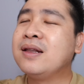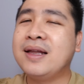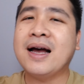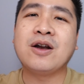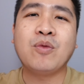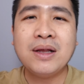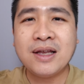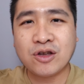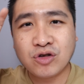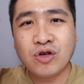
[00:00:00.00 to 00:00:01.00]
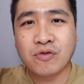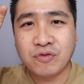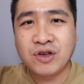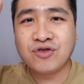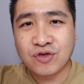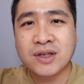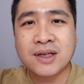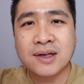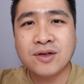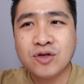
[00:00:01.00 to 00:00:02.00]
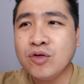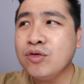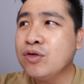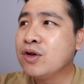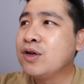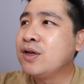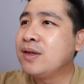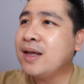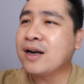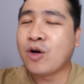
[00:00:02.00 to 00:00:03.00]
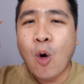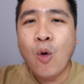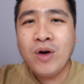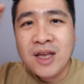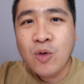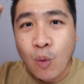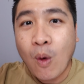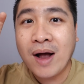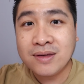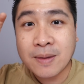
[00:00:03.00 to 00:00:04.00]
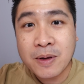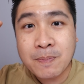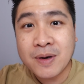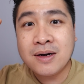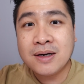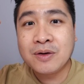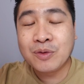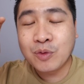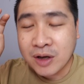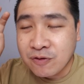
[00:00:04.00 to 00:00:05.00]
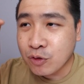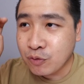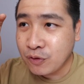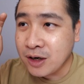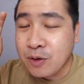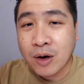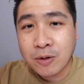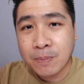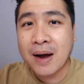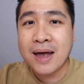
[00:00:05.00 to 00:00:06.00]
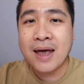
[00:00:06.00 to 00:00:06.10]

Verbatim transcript: they are the one that's not restricted. So they are the only ones that people, if you really want to buy